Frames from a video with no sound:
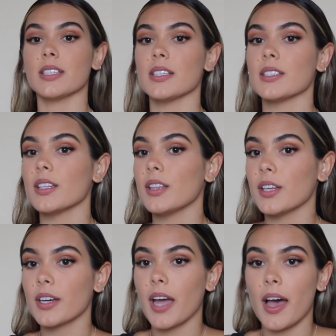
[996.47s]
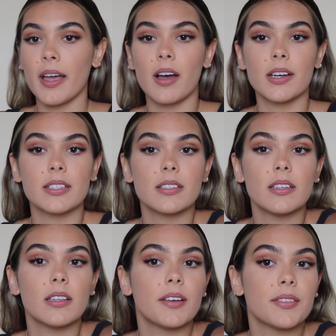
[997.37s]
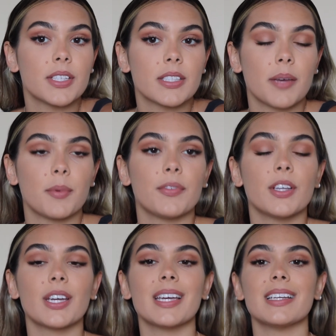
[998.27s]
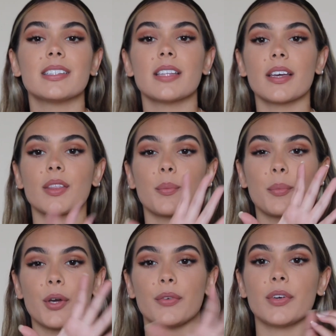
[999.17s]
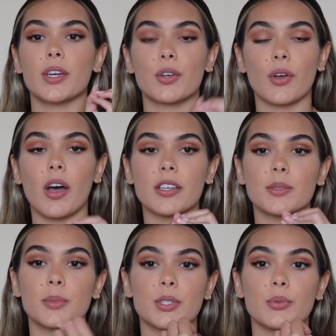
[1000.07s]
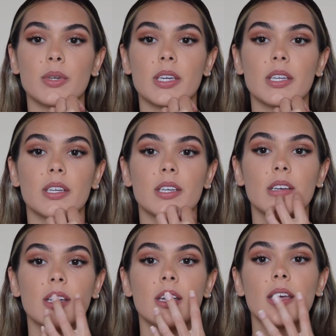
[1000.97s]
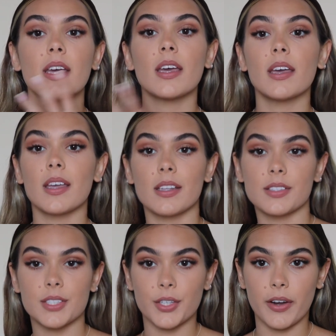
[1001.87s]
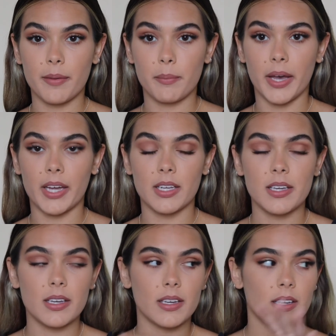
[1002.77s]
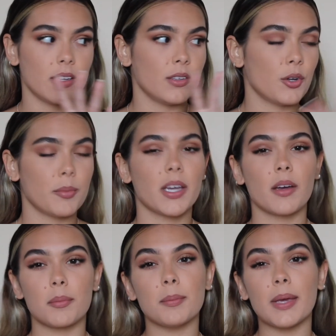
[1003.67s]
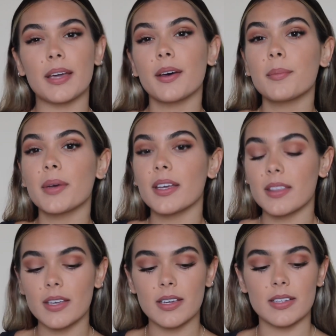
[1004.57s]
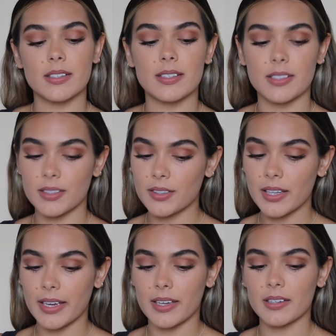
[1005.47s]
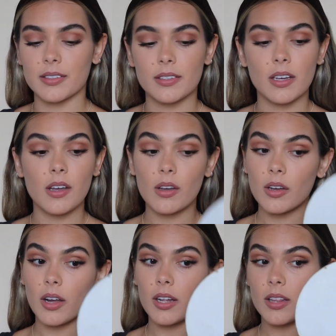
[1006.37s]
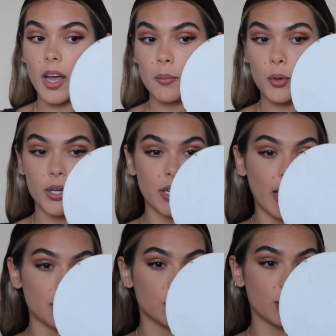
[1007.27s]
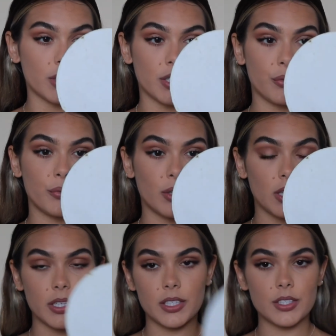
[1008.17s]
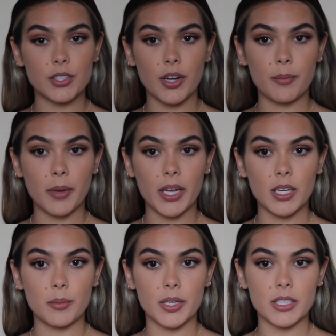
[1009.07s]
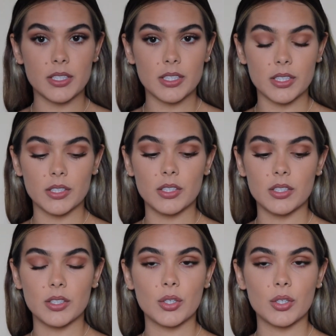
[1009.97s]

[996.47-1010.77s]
is the look. I honestly love this type of look. It's like the perfect cross between Instagram baddie and no makeup makeup. I think it's still like a lot more natural than a full-on Instagram baddie, but it's still